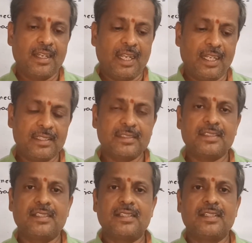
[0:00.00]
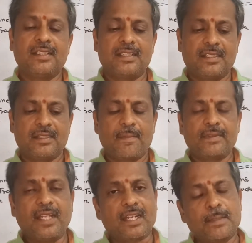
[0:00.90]
and
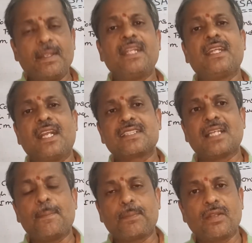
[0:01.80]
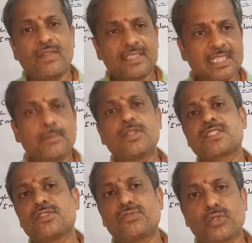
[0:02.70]
the remaining example,
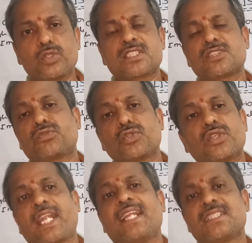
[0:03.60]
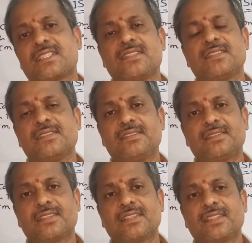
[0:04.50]
vegetables, fruits, food grains,
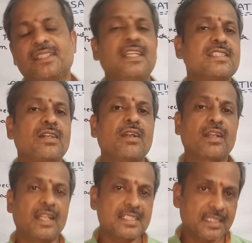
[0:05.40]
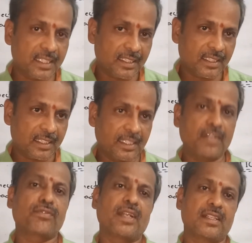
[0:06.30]
these are less in
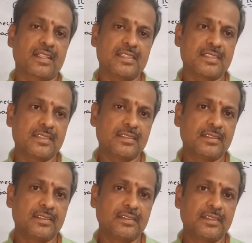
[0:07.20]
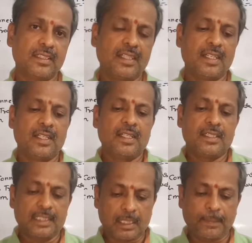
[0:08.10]
Gulf countries.
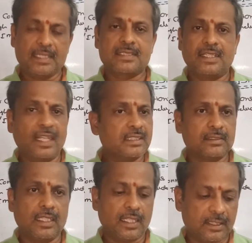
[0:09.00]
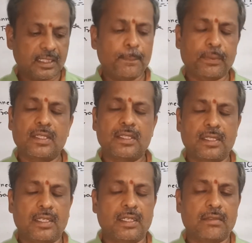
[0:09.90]
It means, example,
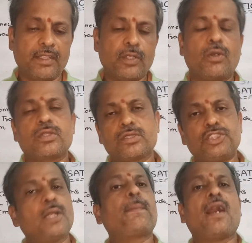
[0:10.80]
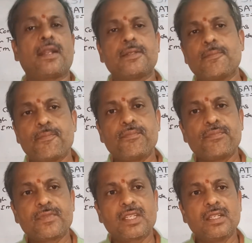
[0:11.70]
we go to Japan.
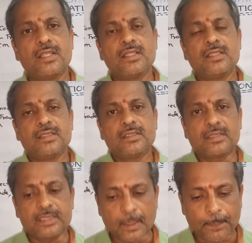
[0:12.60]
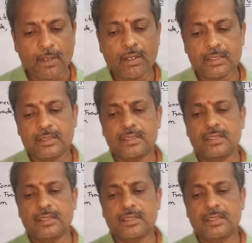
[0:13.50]
Japan